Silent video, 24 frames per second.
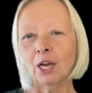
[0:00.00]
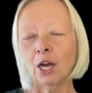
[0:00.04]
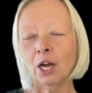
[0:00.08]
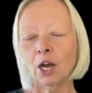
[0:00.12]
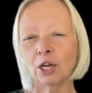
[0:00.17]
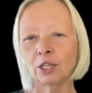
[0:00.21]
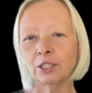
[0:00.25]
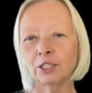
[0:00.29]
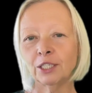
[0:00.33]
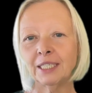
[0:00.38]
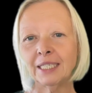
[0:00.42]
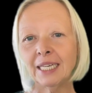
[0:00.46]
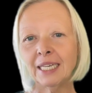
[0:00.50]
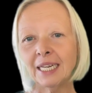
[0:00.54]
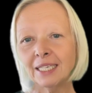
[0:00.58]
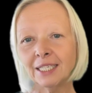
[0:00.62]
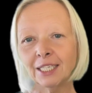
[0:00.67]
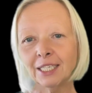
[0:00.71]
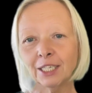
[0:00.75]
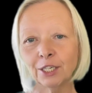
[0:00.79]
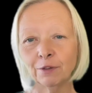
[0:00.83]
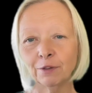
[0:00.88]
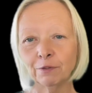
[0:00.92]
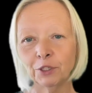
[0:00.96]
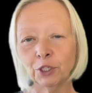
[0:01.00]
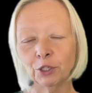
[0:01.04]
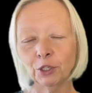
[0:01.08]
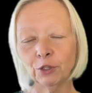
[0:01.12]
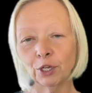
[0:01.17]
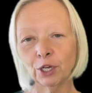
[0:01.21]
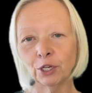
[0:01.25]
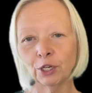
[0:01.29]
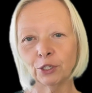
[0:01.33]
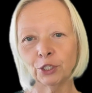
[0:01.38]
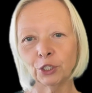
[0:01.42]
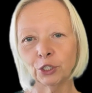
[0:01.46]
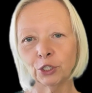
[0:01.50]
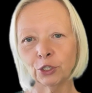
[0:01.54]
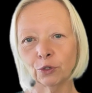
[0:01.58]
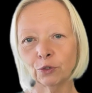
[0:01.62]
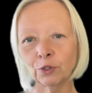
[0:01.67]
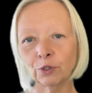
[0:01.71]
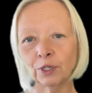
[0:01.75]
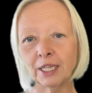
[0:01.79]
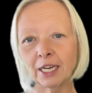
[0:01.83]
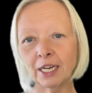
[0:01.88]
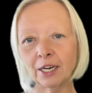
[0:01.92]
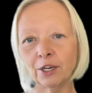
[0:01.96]
are sensitive to those
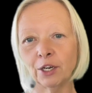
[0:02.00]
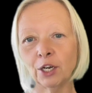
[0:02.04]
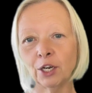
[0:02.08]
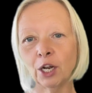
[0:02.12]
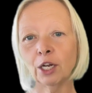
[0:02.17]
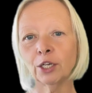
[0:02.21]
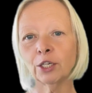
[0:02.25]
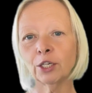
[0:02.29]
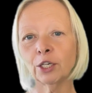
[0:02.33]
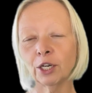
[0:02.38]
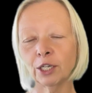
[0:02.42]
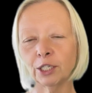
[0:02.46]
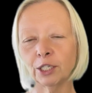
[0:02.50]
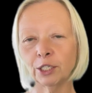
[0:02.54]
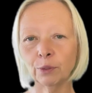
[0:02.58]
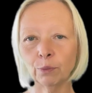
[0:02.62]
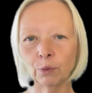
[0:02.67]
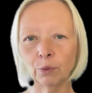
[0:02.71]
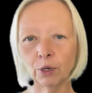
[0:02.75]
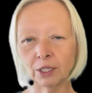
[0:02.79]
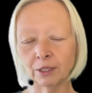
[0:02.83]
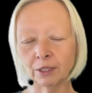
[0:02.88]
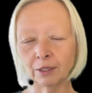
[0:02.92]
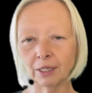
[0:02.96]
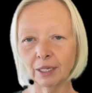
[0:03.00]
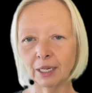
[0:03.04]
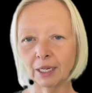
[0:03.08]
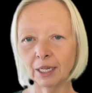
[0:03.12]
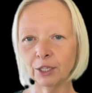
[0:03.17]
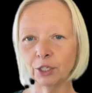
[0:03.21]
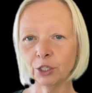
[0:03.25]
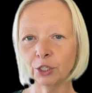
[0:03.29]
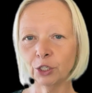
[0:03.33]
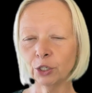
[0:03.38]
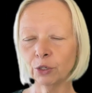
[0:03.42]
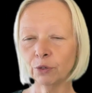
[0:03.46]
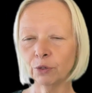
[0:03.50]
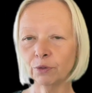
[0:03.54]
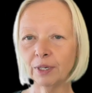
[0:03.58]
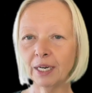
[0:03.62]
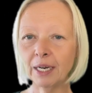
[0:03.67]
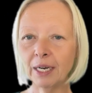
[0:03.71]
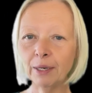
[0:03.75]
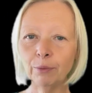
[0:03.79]
children that are not going to want other children.